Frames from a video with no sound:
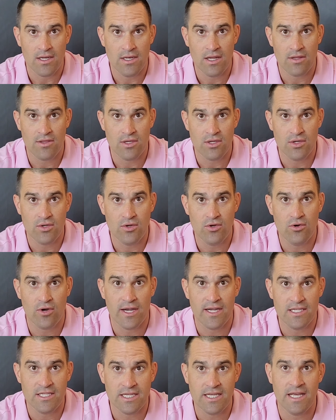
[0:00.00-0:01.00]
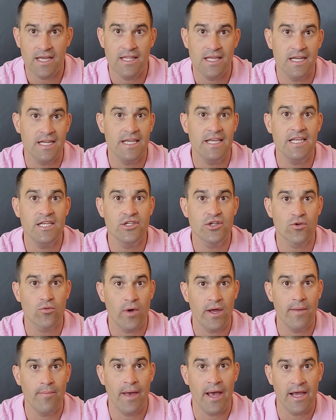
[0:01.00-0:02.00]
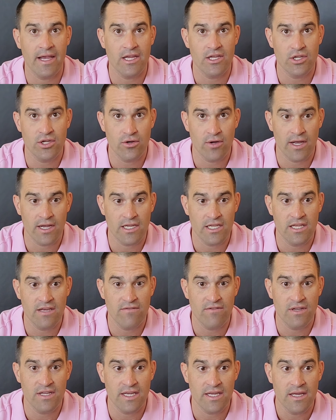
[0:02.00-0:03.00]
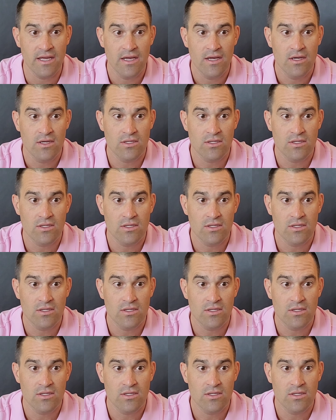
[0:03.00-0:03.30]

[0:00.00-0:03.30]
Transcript: nothing too crazy, and then ease your way back into your activity.